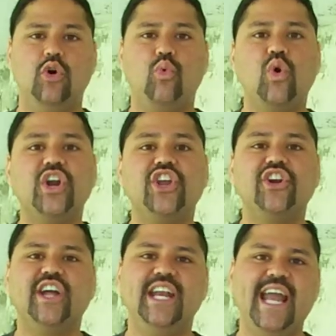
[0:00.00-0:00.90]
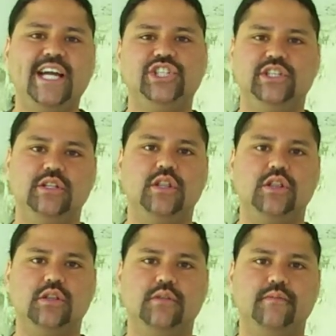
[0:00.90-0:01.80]
work your
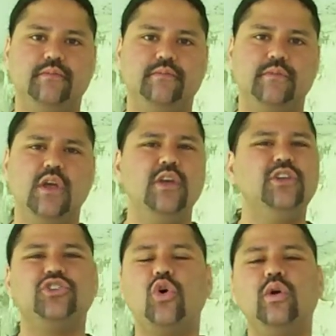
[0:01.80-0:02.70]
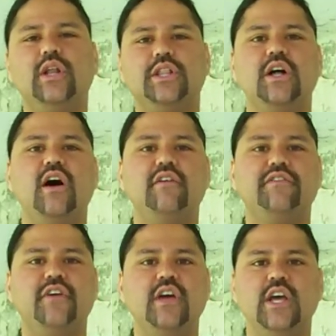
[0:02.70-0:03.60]
connections. You told us
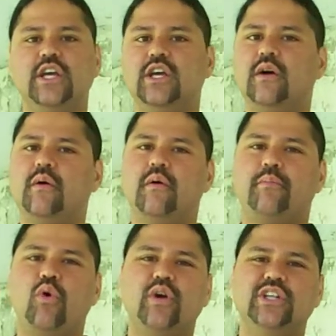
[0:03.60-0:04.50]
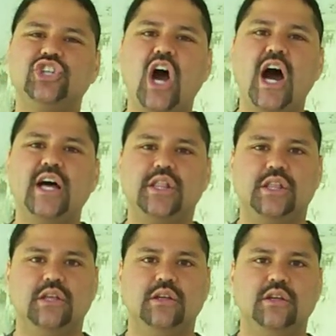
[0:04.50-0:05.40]
of broken
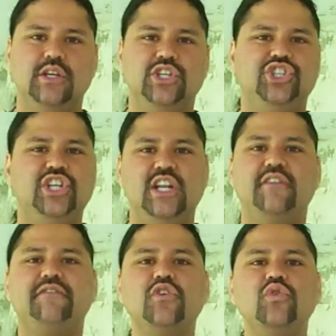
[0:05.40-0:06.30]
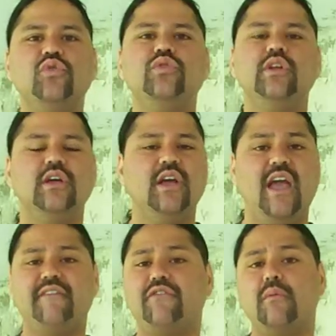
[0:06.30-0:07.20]
jaws, shitty food,
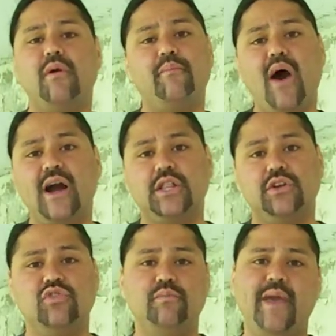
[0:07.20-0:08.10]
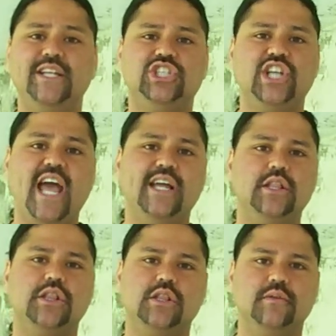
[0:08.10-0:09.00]
a former boxer who made
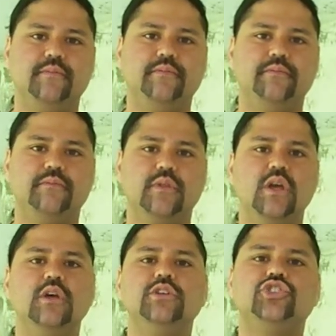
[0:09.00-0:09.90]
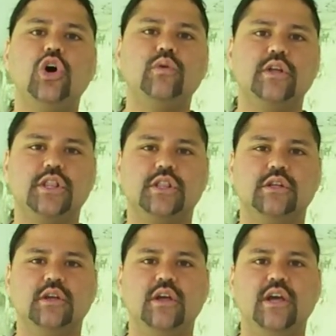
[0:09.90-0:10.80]
shanks, jokes,
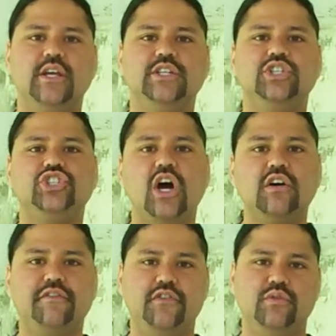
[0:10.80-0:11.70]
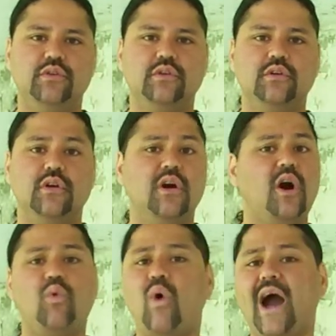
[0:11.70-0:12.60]
junk food,
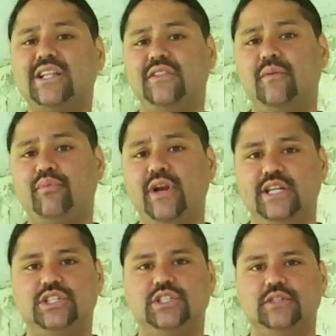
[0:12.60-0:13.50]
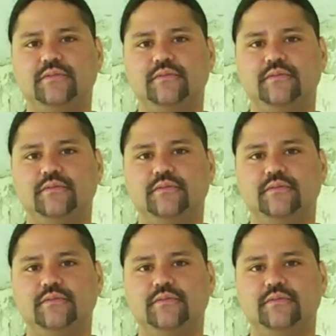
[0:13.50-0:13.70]
a walk to the bridge.